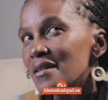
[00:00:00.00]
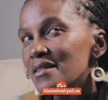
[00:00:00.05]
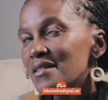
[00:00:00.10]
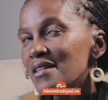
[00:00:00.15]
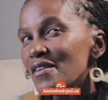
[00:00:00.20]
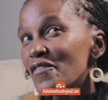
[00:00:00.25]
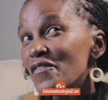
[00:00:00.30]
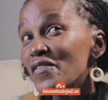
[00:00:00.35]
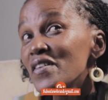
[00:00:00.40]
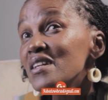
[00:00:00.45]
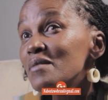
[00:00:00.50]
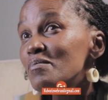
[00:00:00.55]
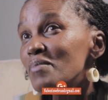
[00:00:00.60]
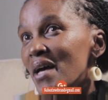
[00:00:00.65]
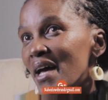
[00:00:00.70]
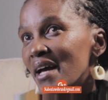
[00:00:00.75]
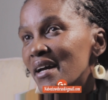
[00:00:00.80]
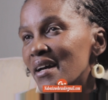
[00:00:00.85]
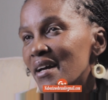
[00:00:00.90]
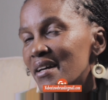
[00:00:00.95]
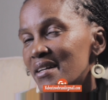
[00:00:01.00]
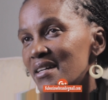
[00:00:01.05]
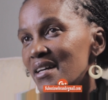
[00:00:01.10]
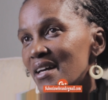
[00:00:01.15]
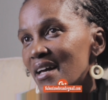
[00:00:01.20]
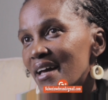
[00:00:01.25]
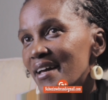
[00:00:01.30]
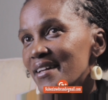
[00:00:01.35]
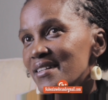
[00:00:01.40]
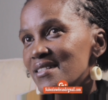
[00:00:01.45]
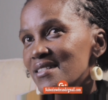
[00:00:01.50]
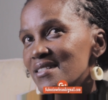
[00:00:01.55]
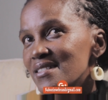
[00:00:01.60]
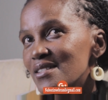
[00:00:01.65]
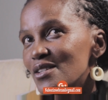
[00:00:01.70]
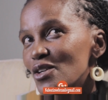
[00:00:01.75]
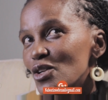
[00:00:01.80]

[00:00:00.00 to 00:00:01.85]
the feedback I get.